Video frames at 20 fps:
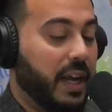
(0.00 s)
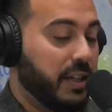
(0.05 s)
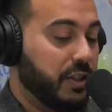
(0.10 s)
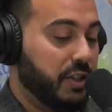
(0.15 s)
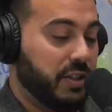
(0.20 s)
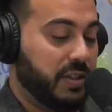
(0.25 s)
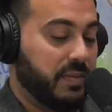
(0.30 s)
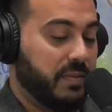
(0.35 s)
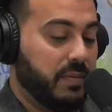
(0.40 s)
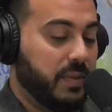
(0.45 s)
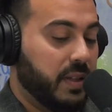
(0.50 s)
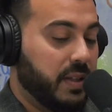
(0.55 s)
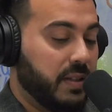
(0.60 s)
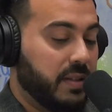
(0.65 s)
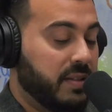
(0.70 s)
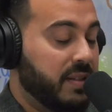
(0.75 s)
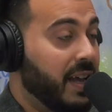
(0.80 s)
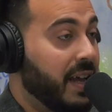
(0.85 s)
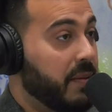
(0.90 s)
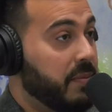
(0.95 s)
I just
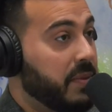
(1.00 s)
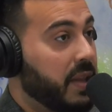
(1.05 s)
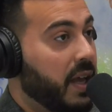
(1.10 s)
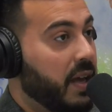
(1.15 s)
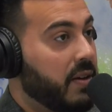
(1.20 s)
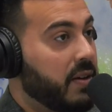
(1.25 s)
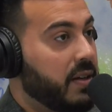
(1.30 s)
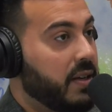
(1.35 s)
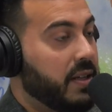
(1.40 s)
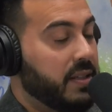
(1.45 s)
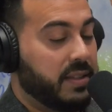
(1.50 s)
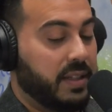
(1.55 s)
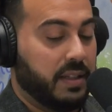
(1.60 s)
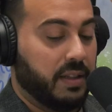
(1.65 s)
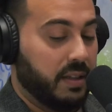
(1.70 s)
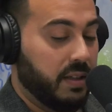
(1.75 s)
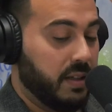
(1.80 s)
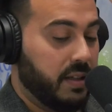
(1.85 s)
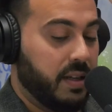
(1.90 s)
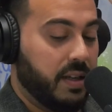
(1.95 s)
sat him down and I said,
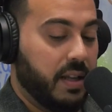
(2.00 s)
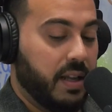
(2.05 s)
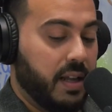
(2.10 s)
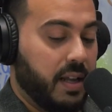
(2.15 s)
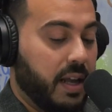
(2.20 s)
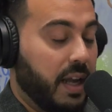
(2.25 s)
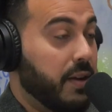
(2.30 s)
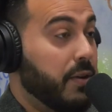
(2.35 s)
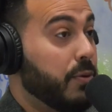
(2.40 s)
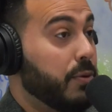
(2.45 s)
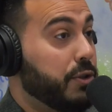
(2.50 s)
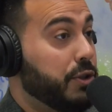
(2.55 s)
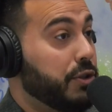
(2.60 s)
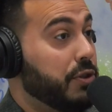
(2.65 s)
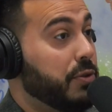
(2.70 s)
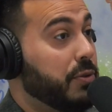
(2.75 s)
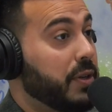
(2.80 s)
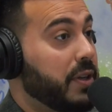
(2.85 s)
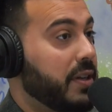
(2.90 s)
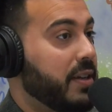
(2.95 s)
look, I know what
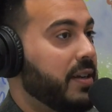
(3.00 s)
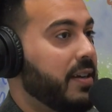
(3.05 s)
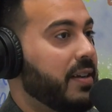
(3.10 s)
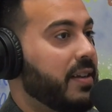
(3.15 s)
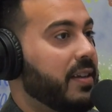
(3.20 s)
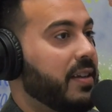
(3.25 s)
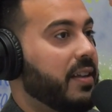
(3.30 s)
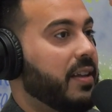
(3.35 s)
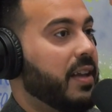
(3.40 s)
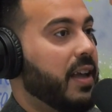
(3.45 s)
you're doing here,